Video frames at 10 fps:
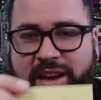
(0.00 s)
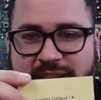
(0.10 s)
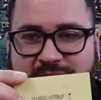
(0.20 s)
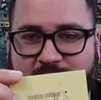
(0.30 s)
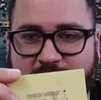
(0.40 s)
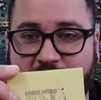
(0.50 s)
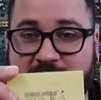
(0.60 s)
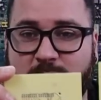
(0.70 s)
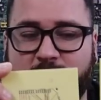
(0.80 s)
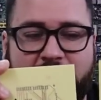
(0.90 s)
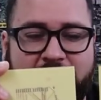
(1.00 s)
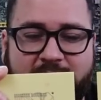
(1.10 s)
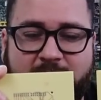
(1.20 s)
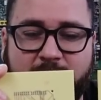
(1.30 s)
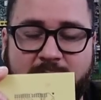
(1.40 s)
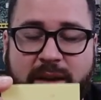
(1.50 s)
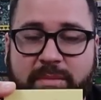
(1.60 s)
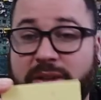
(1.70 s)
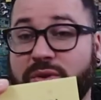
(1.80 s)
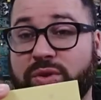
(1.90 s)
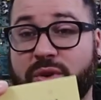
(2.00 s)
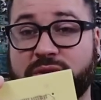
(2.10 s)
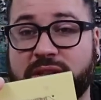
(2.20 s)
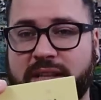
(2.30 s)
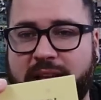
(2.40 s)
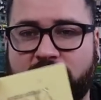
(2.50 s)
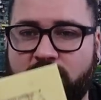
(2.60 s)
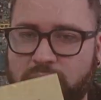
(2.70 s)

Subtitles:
it's how the PCB will end up. But you could also select